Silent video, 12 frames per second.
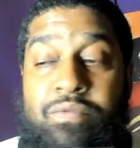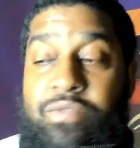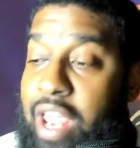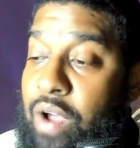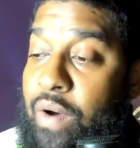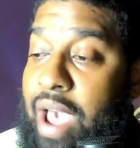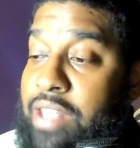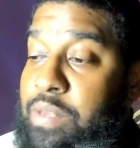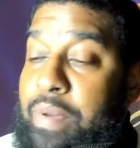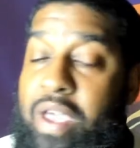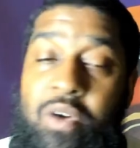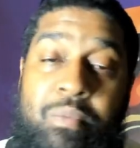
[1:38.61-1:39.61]
They going to have to
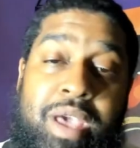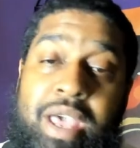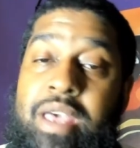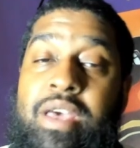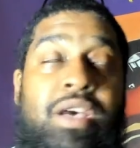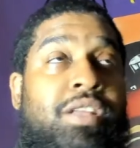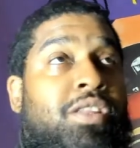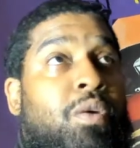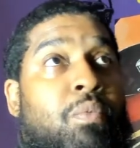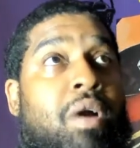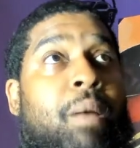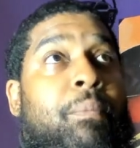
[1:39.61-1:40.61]
pay him, man. The
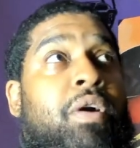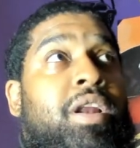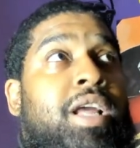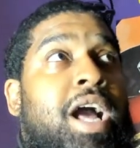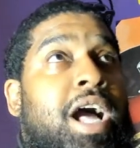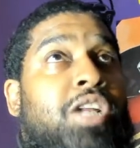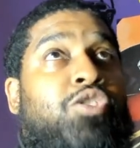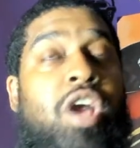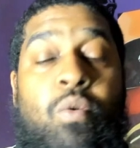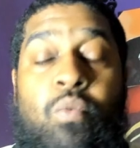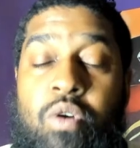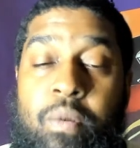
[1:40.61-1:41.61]
Brock Purdy
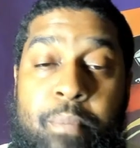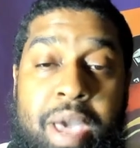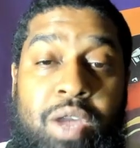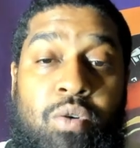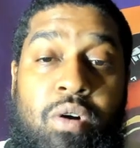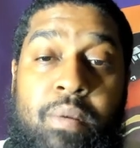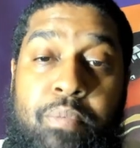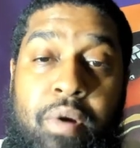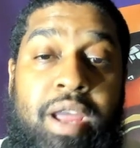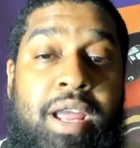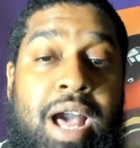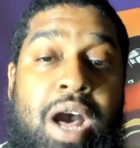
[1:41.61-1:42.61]
contract will make or
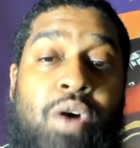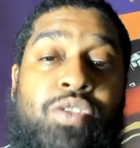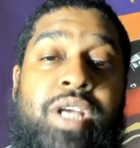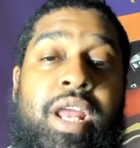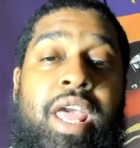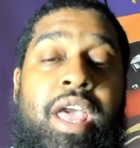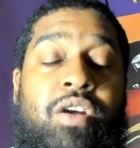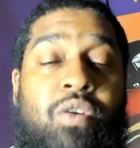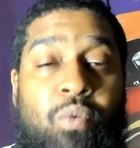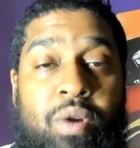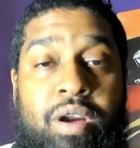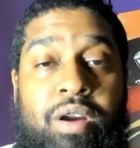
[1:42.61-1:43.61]
break Kyle Shanahan's
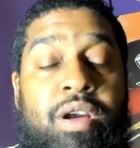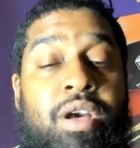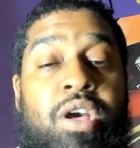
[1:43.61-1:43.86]
career